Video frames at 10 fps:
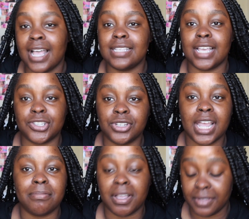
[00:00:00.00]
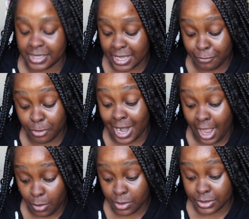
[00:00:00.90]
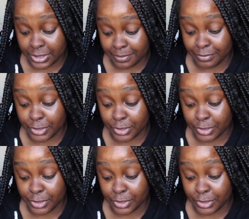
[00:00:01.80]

yesterday. I played this game for hours.